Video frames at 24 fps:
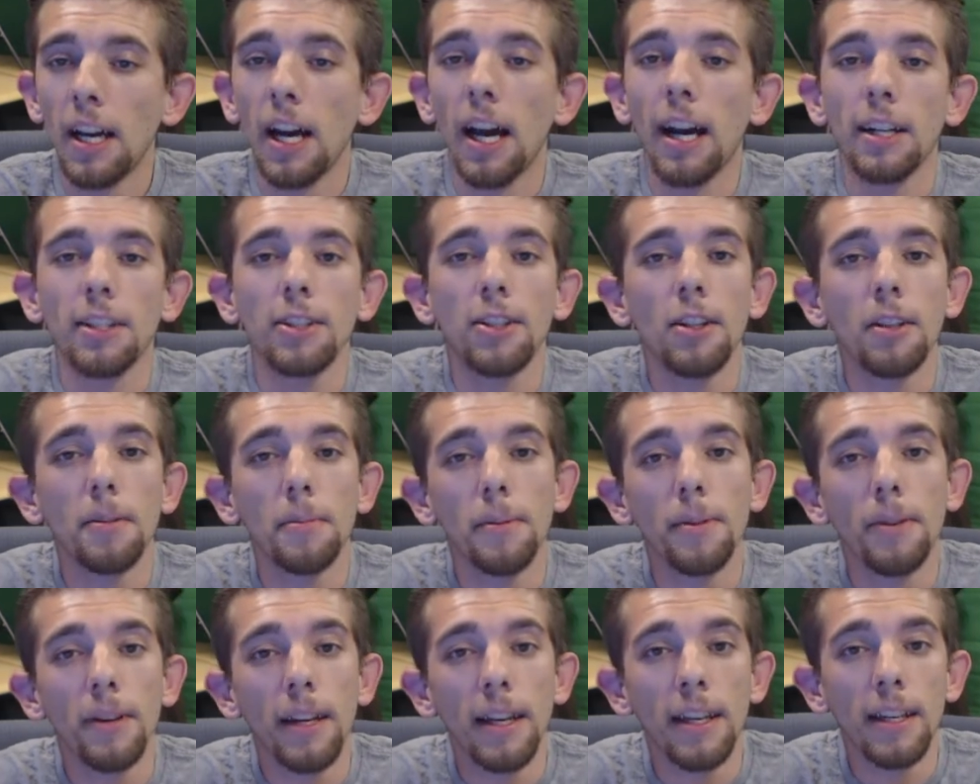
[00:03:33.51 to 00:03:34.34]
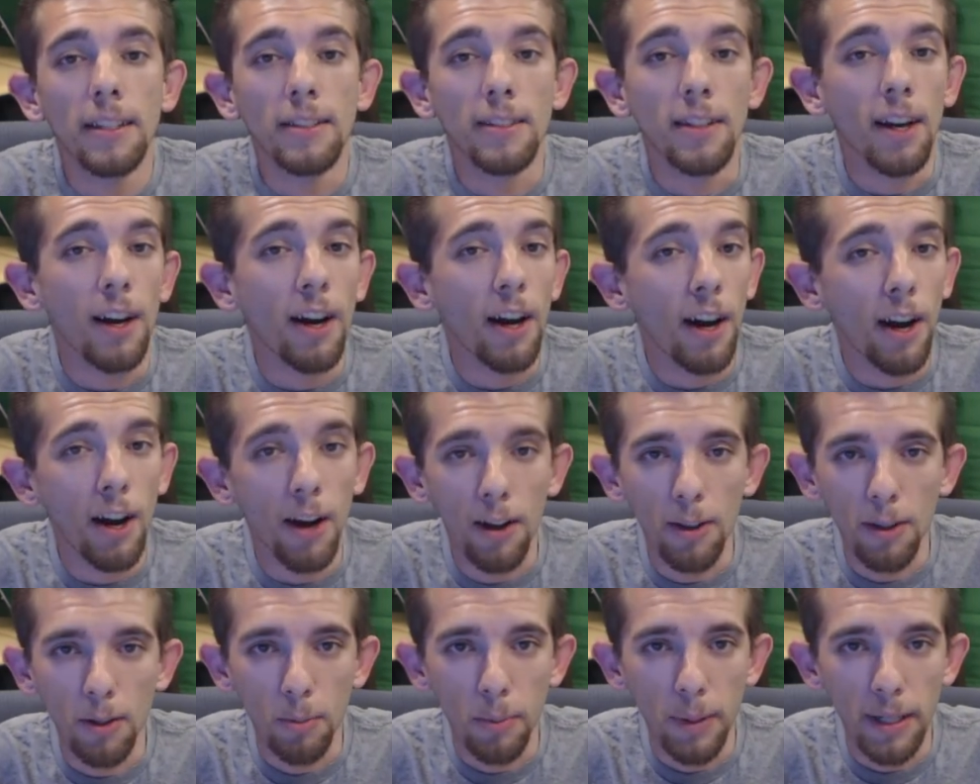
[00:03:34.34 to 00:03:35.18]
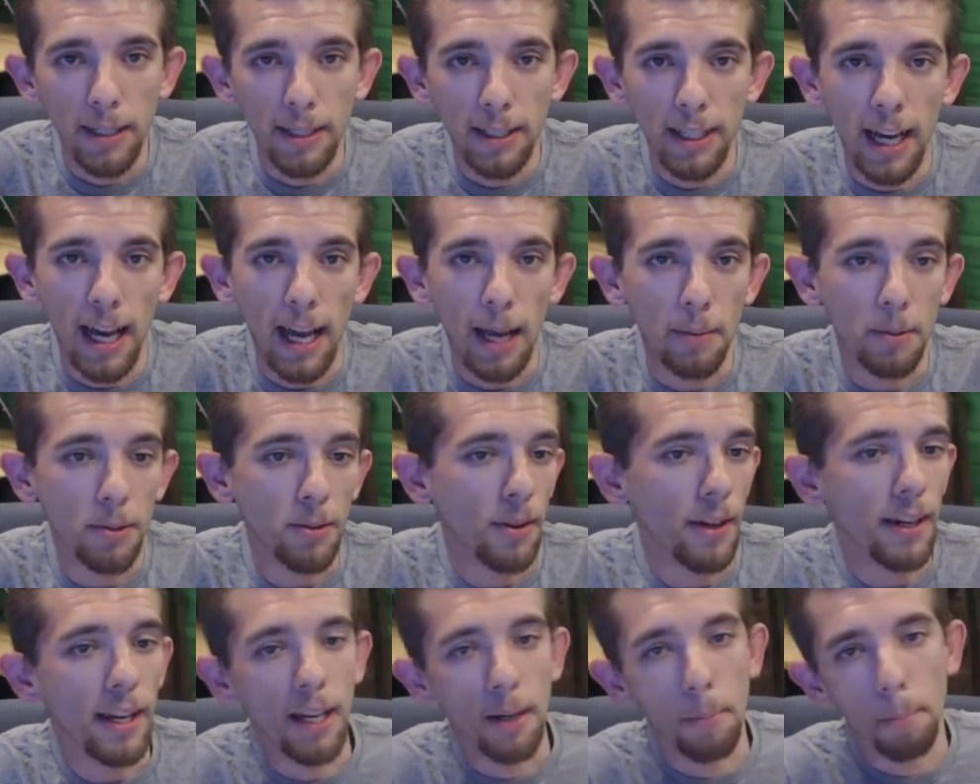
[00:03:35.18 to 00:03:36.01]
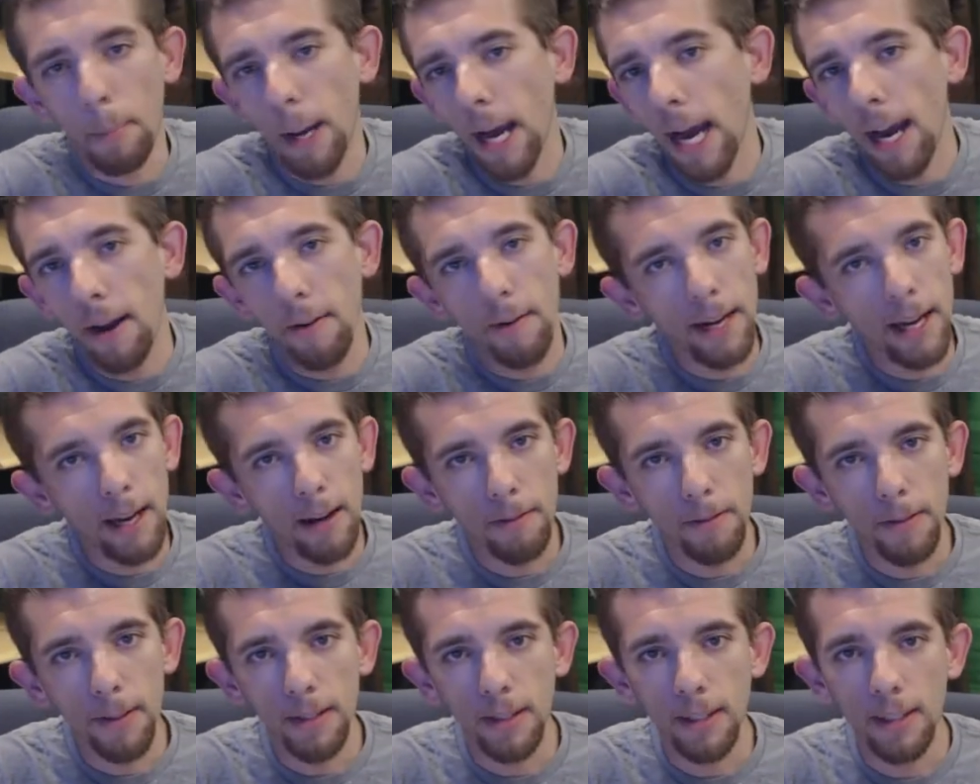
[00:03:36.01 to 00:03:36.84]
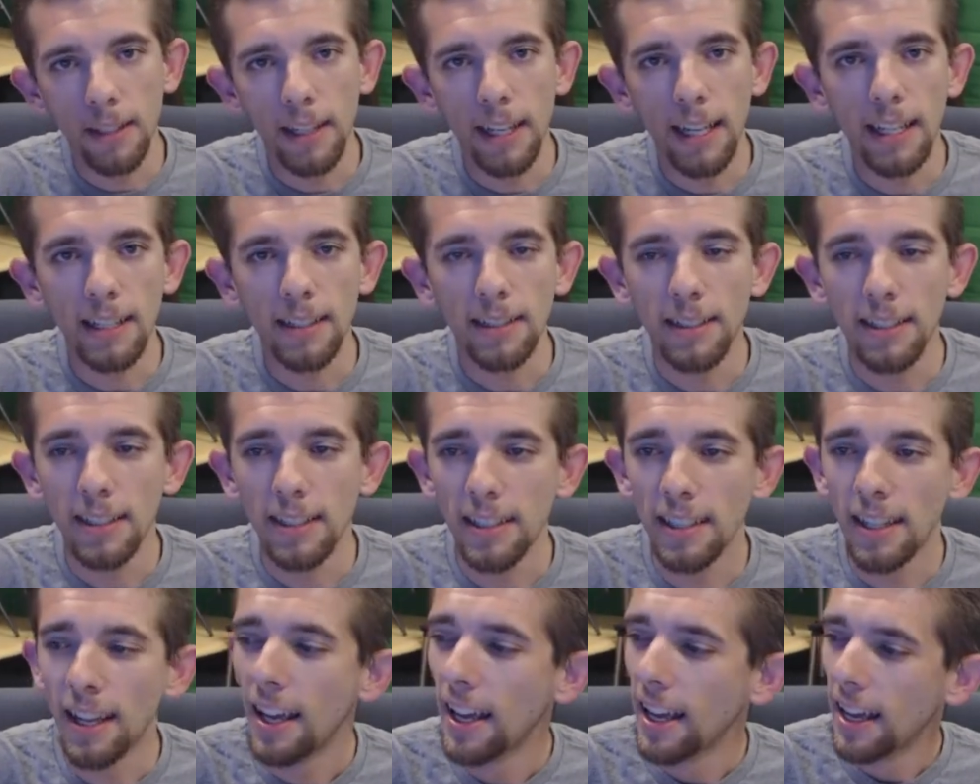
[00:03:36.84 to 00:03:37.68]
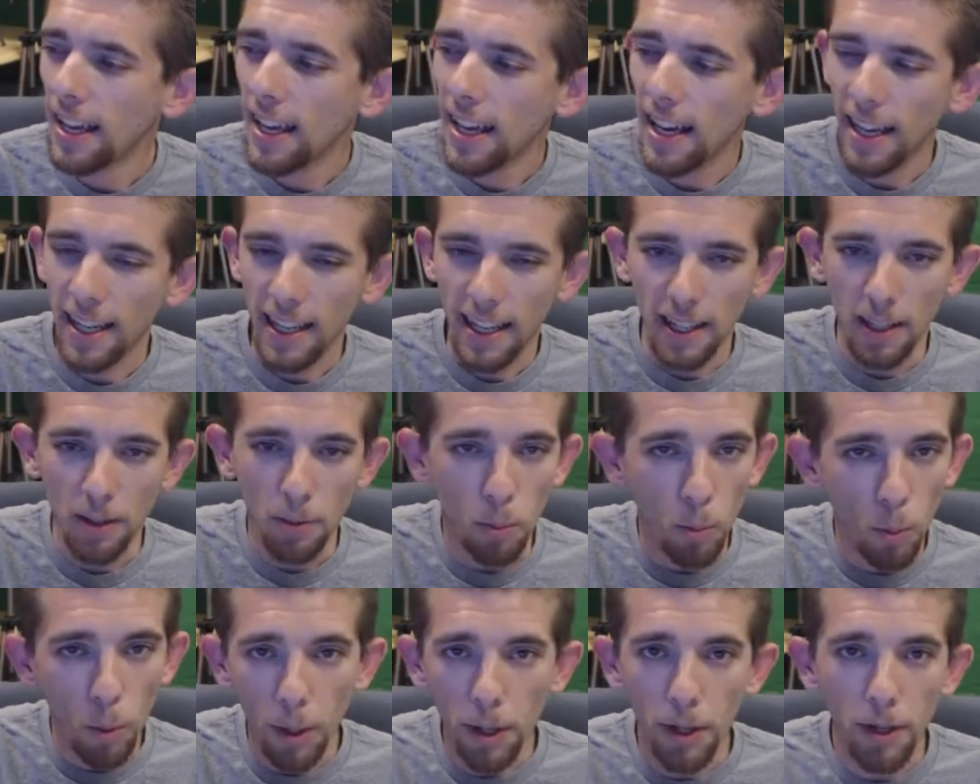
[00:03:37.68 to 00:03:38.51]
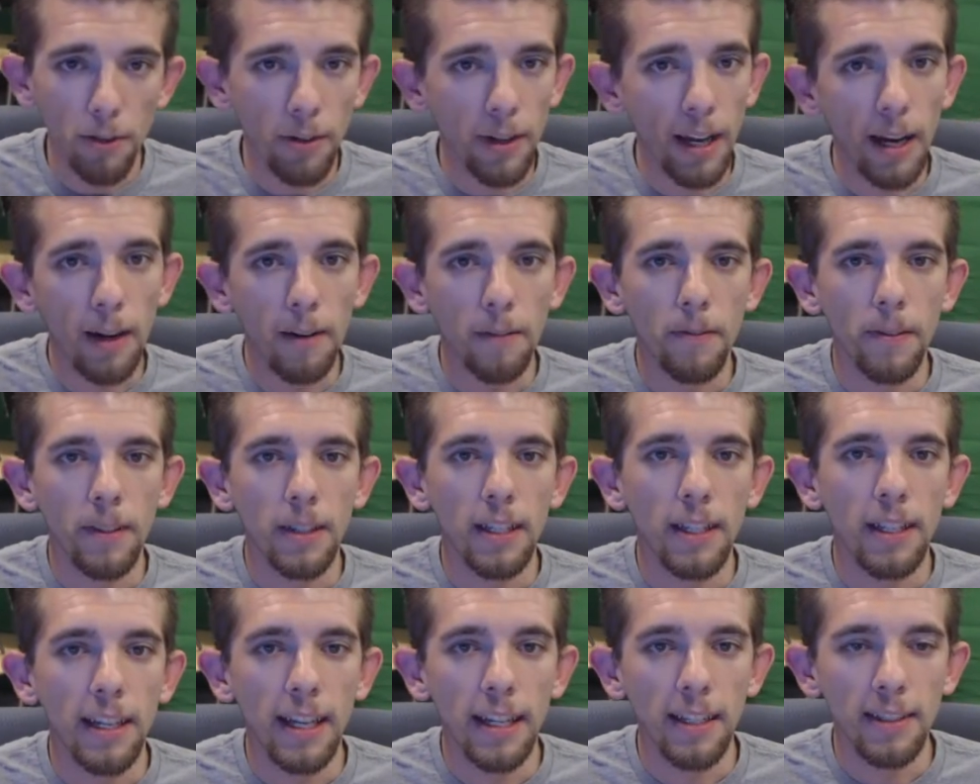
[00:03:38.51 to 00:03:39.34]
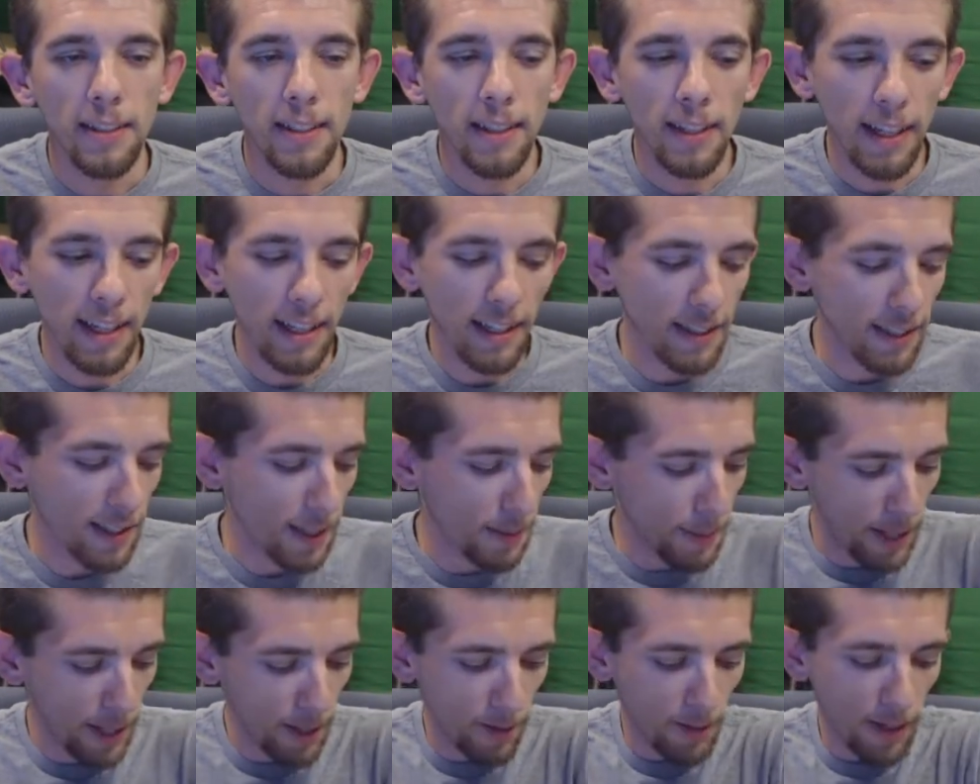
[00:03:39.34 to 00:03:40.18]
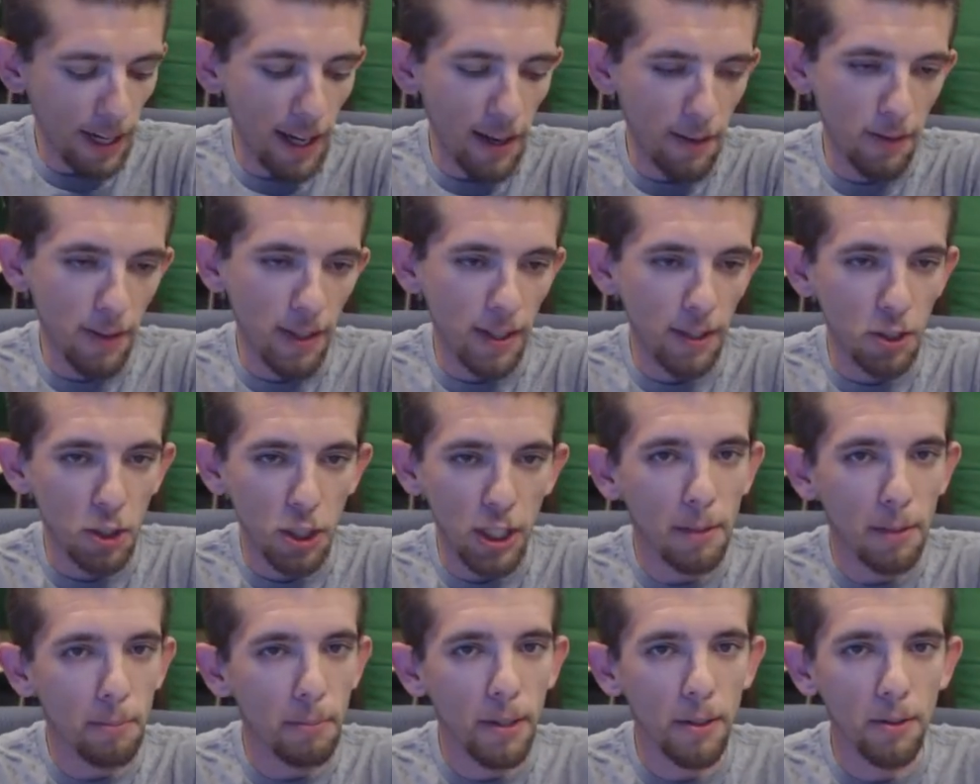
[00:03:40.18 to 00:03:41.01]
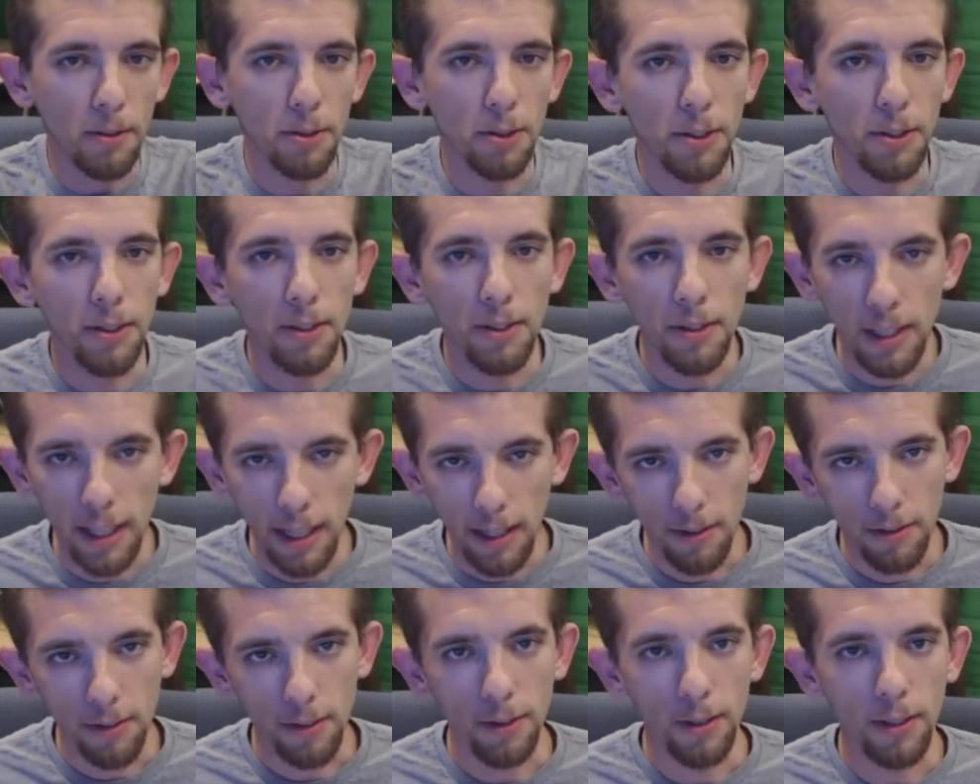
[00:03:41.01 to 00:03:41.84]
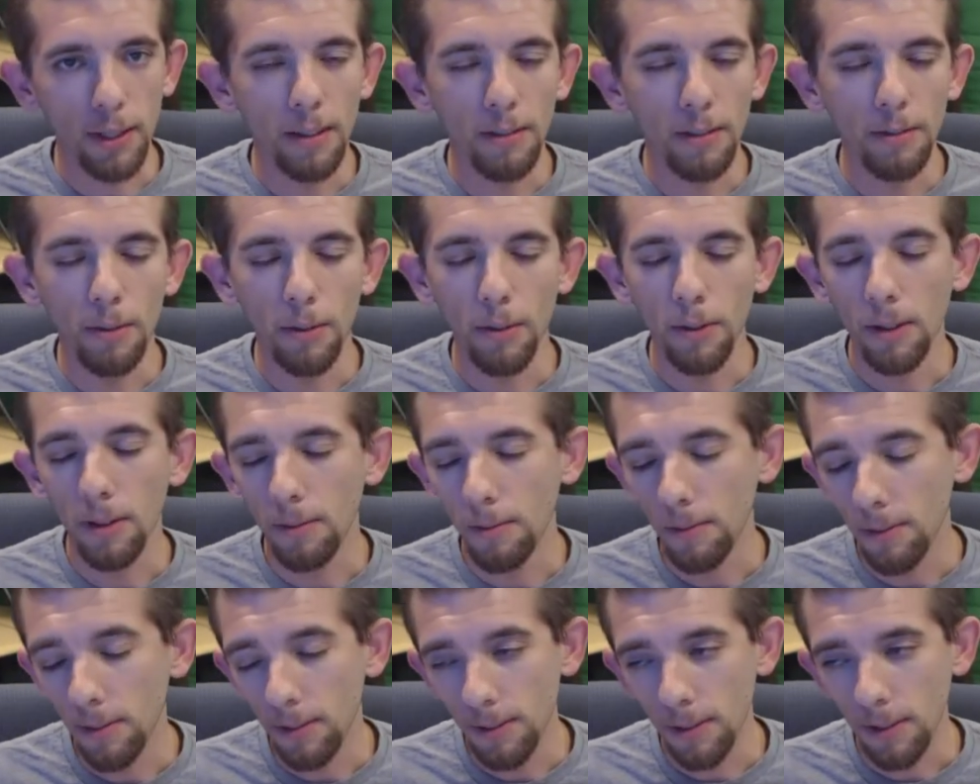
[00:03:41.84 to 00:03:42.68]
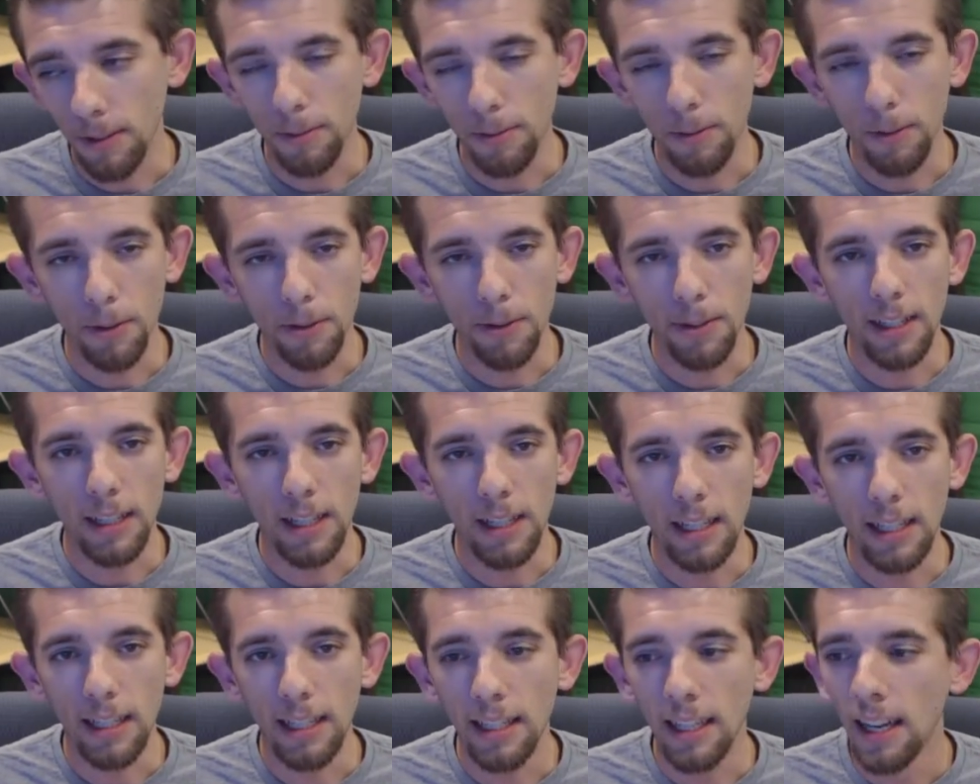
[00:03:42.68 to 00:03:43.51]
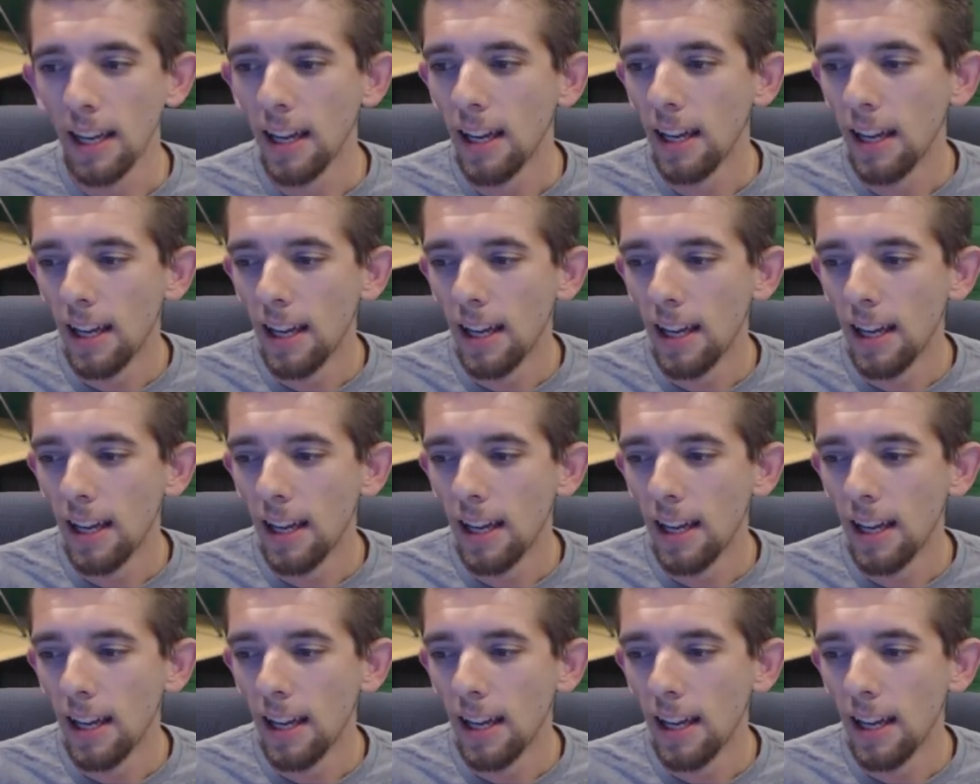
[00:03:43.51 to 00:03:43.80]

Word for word: october is halloween time so i got a pirate outfit to dance in i got a warrior outfit to dance in except i don't have the chainmail shirt that i was looking for unfortunately